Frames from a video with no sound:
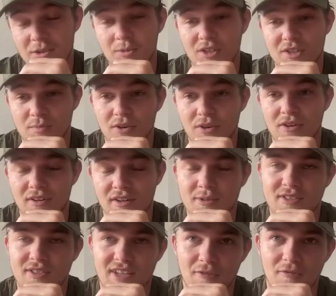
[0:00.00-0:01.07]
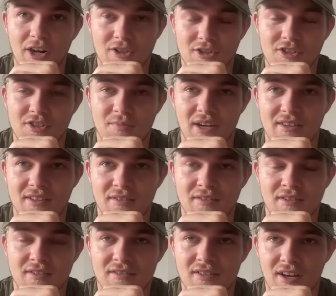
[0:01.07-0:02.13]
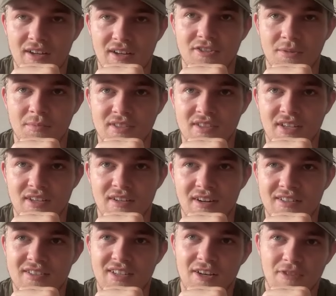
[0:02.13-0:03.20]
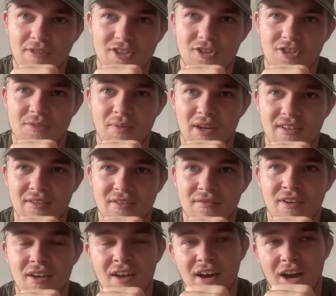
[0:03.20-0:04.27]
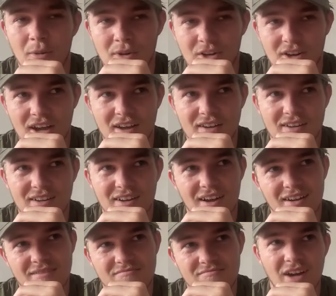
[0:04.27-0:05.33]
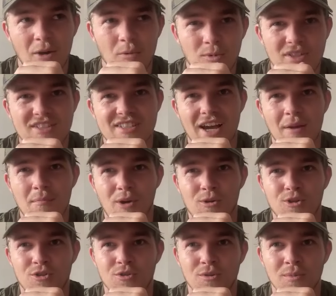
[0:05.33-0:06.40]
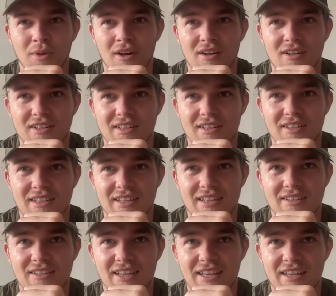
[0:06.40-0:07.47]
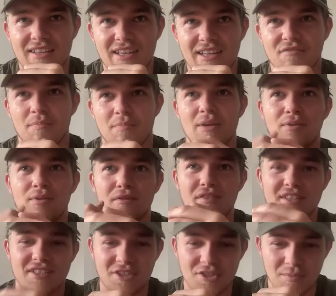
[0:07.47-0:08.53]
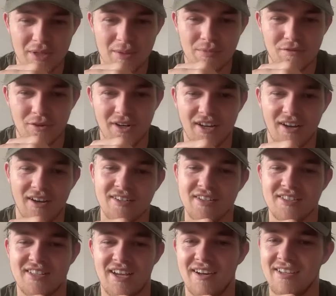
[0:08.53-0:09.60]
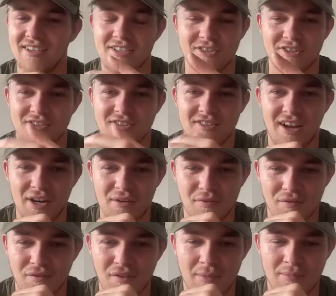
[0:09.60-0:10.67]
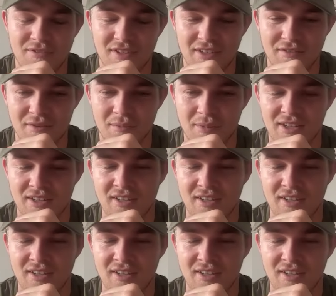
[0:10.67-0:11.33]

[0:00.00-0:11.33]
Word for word: you were spot on. I would say retrospective, hundred percent. I'd say retrospective. I would like, I would say emotional, but if people have listened to me before, they understand it. It's just kind of a vibe thing for me.